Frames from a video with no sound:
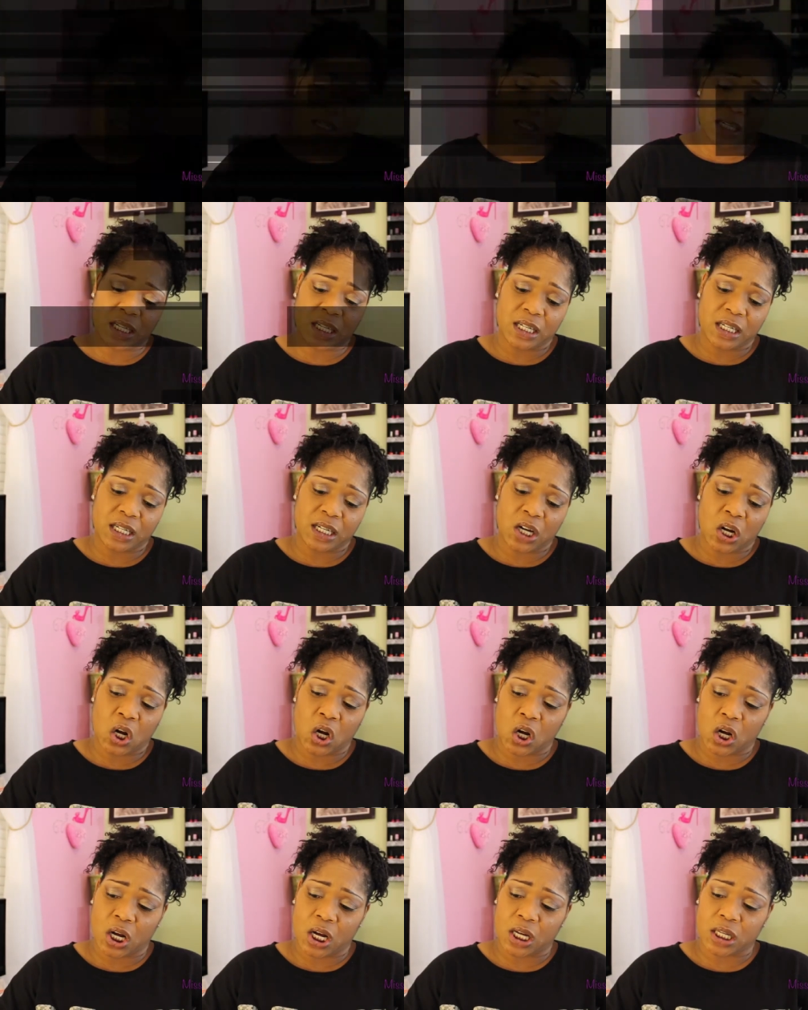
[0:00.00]
it
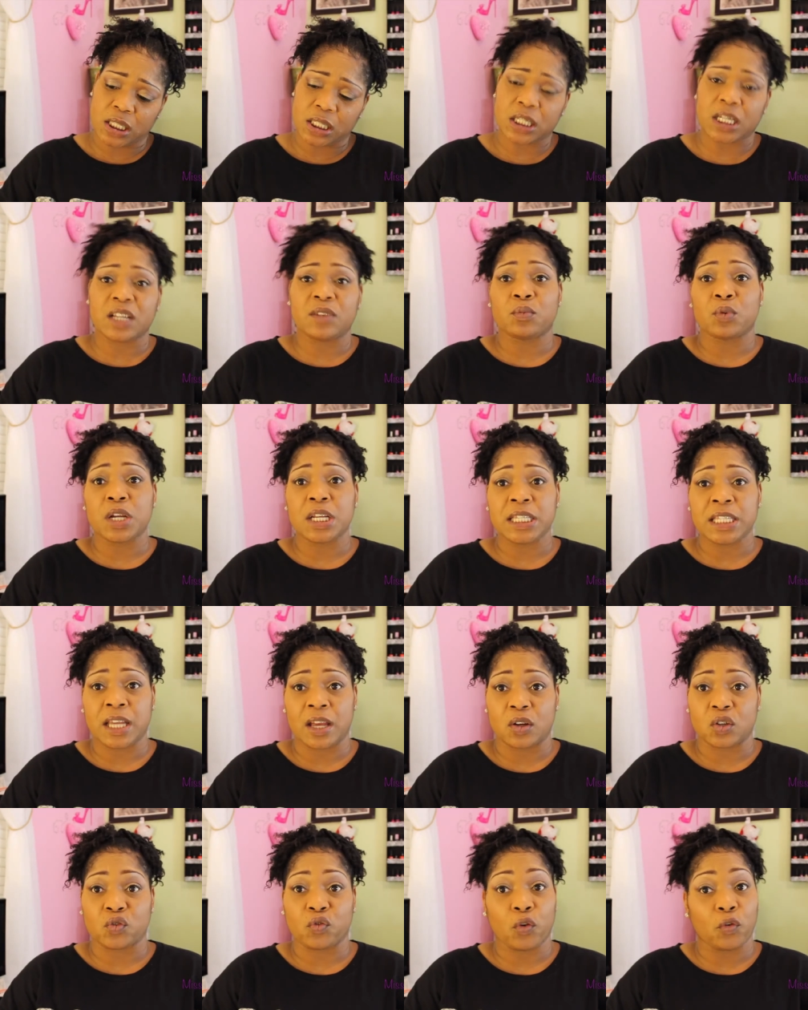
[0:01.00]

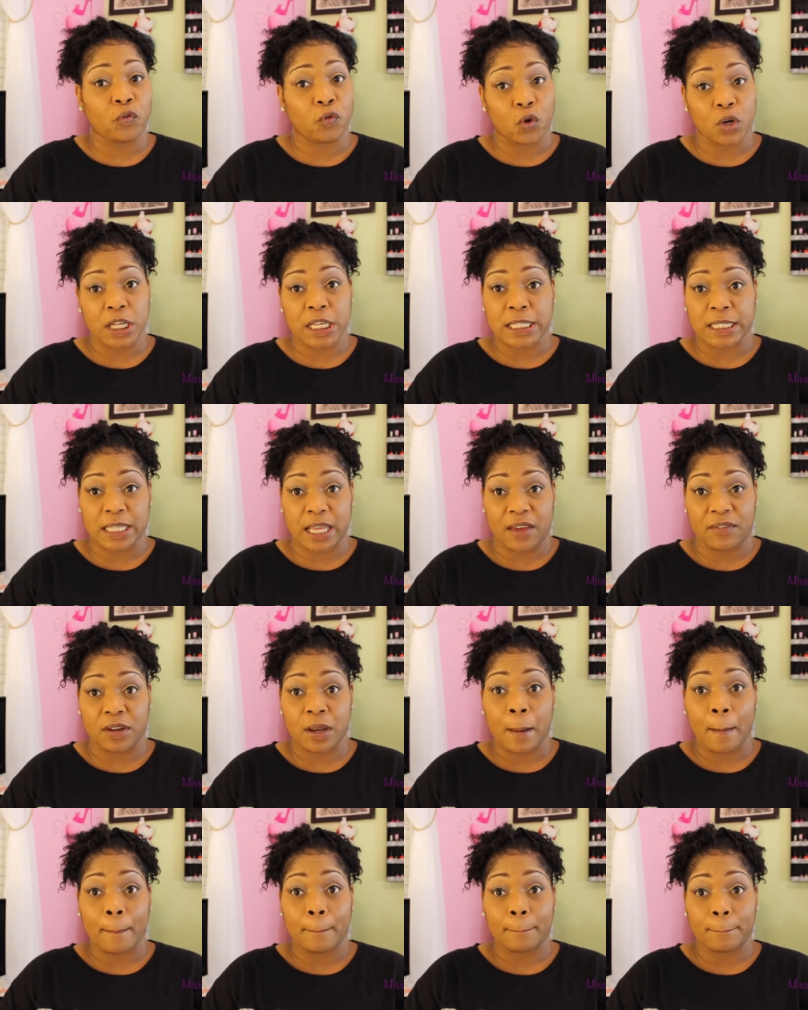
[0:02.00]
retails for
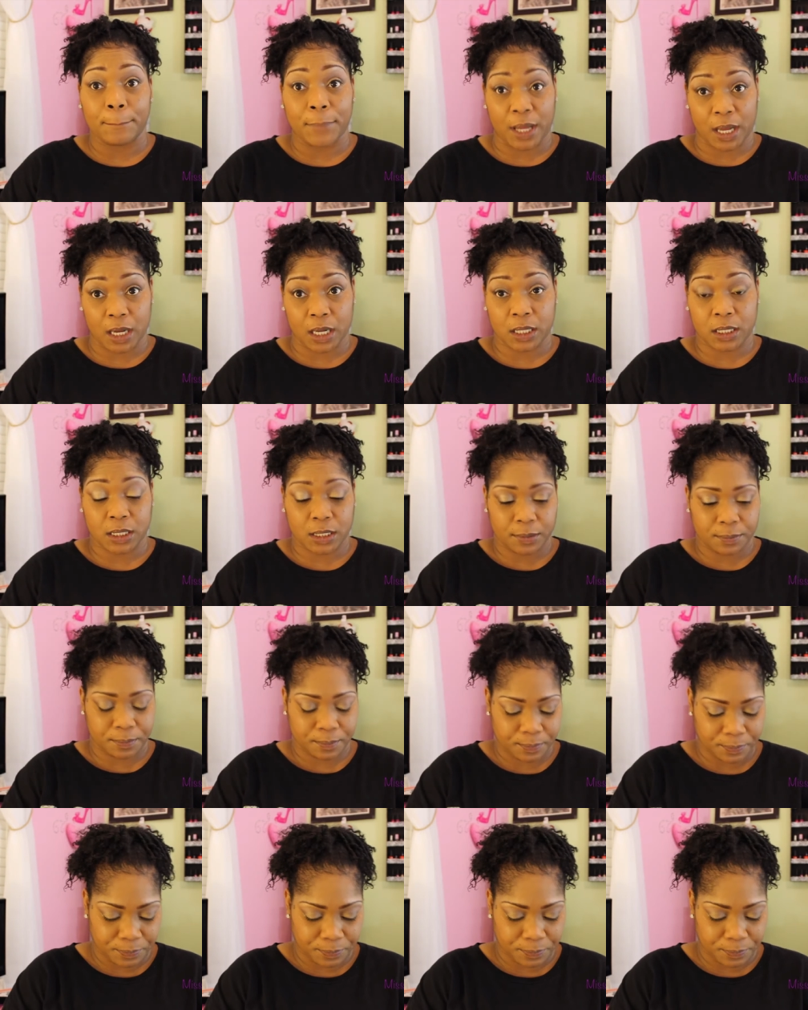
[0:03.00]
47 bucks.